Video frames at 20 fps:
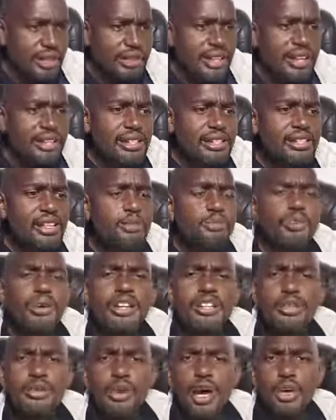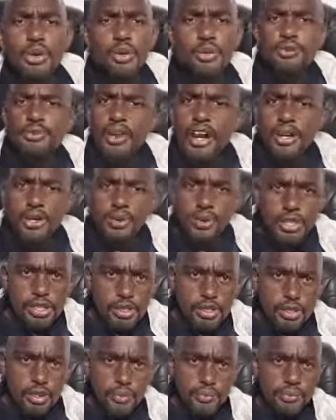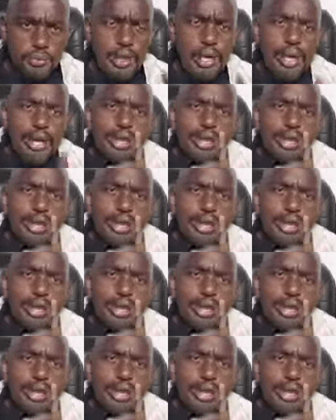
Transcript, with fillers: That is the place where you'll find wisdom,